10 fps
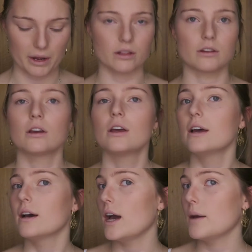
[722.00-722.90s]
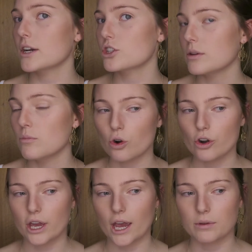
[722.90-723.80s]
palette. I'm actually more
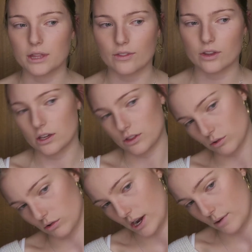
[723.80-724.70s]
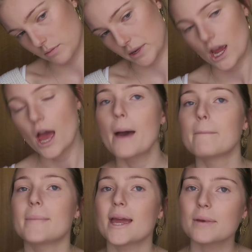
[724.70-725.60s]
okay with that than I thought I would be.
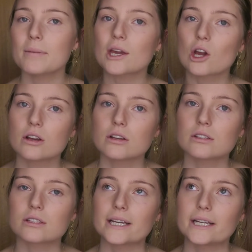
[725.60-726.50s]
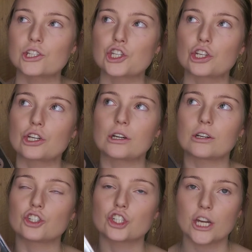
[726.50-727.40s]
Maybe because it's
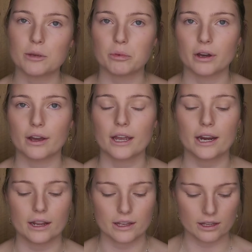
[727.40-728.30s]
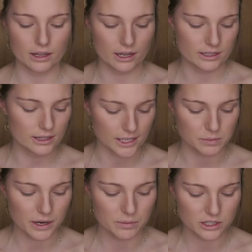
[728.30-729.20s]
cheaper, it's less
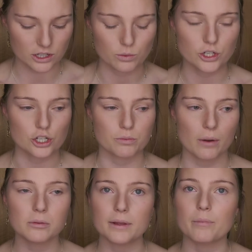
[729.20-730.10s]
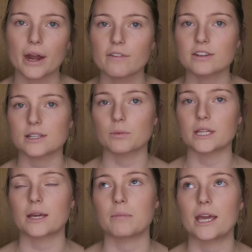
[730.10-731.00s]
pigmented, which is probably better for someone
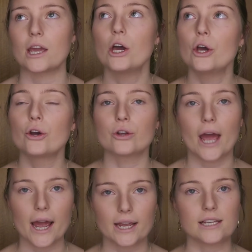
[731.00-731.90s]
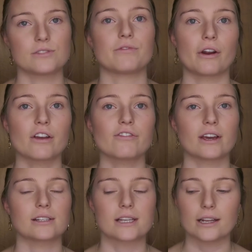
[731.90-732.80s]
like me who A, is very
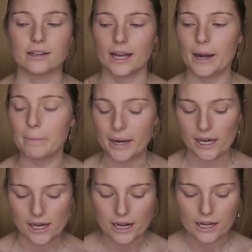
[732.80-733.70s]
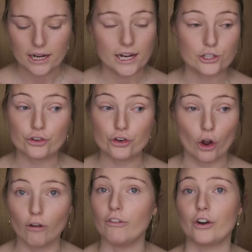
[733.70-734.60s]
fair skinned and B, is
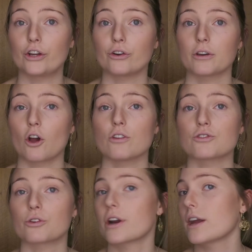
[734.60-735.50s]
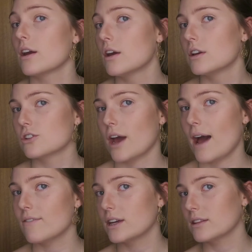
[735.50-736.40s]
not very good at contouring. So
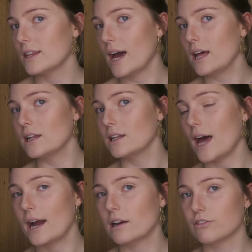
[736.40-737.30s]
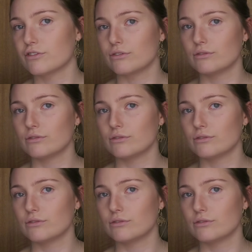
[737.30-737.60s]
having that lack of